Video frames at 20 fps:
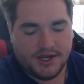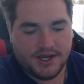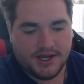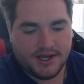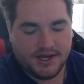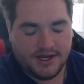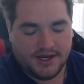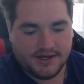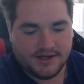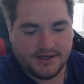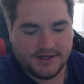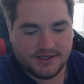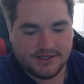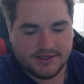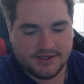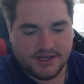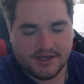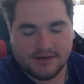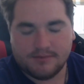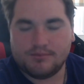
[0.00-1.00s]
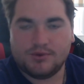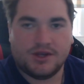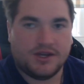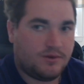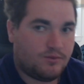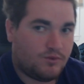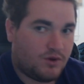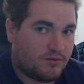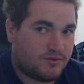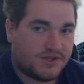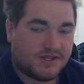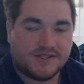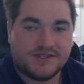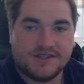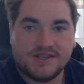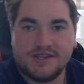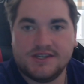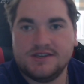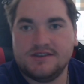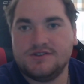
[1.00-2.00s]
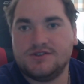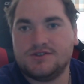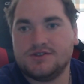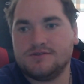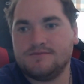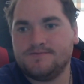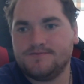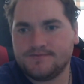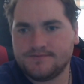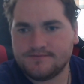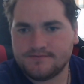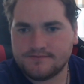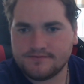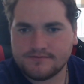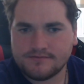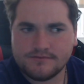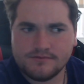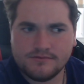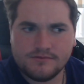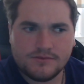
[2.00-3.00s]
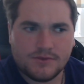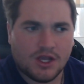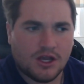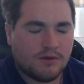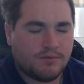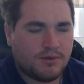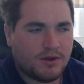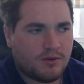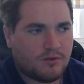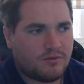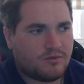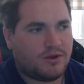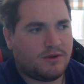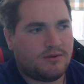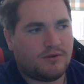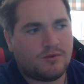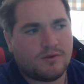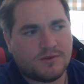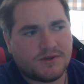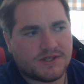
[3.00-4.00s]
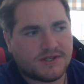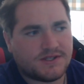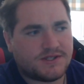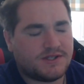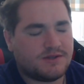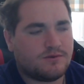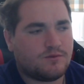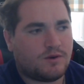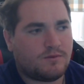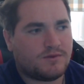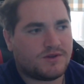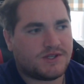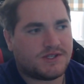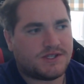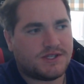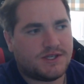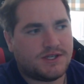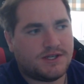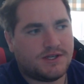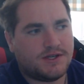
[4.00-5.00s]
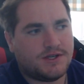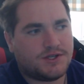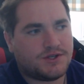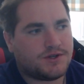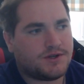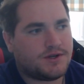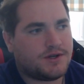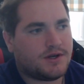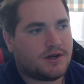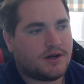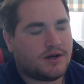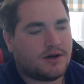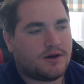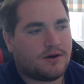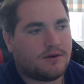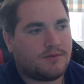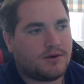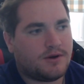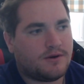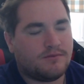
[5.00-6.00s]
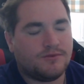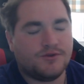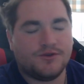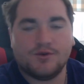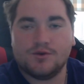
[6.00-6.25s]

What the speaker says: And like playing Rainbow Six Siege. Playing Rainbow Six Siege, doing a